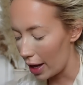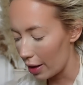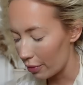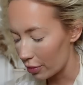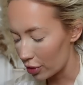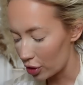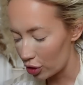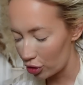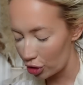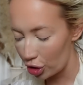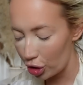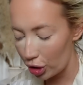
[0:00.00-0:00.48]
It
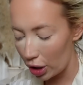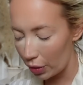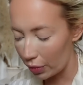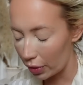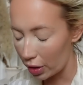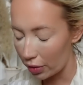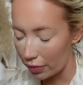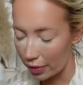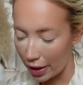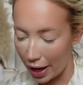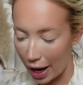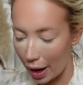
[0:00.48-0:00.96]
was truly
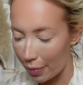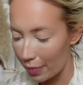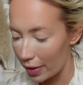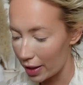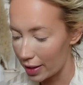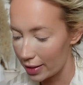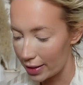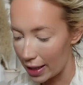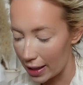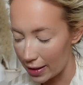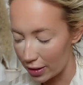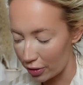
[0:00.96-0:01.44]
one of the
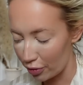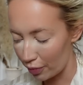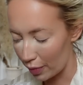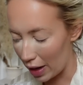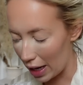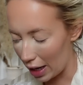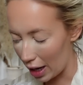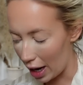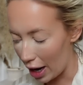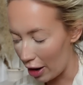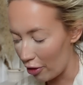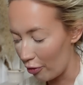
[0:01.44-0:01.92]
happiest days of
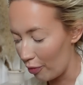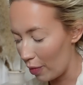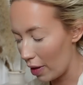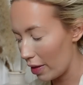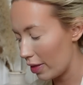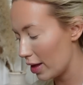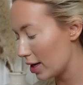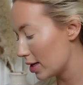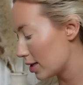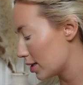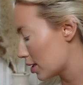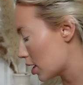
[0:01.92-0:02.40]
my life.
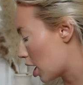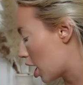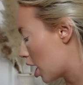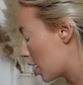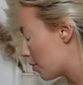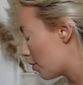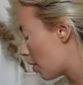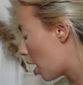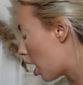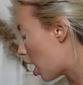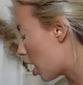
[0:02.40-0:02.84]
But this time